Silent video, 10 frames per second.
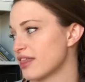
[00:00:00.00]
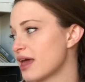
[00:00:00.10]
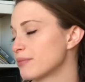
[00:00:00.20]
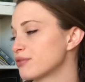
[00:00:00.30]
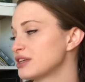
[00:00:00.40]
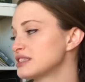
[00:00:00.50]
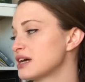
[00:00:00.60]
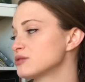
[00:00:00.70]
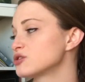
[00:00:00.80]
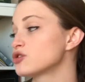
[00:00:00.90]
and breathed
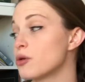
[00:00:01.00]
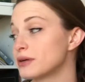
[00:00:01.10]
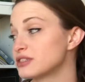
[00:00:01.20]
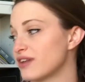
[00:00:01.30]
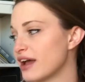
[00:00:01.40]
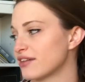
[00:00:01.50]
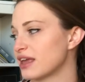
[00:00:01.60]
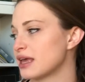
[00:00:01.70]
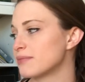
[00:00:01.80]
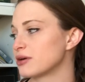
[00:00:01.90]
out so much fire that
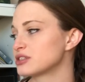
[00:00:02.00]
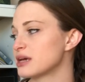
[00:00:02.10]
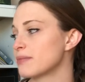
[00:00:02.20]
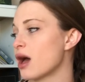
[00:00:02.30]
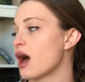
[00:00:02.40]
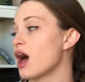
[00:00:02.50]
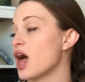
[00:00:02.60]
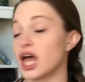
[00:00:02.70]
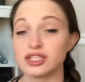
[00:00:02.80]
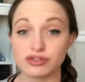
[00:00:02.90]
he burnt up a
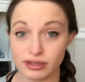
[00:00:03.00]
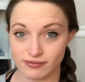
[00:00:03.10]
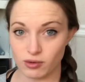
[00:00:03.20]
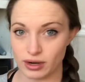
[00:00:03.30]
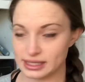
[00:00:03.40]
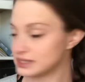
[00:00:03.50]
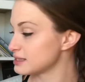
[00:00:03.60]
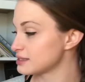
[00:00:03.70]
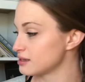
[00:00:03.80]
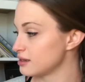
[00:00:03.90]
hundred forests.